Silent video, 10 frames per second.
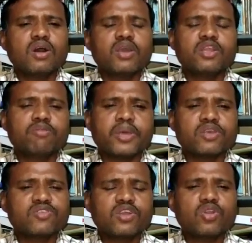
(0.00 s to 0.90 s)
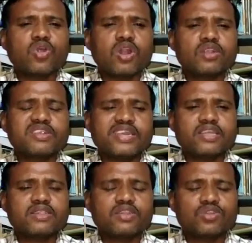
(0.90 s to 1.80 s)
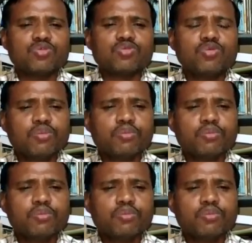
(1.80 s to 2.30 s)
infection, not death due to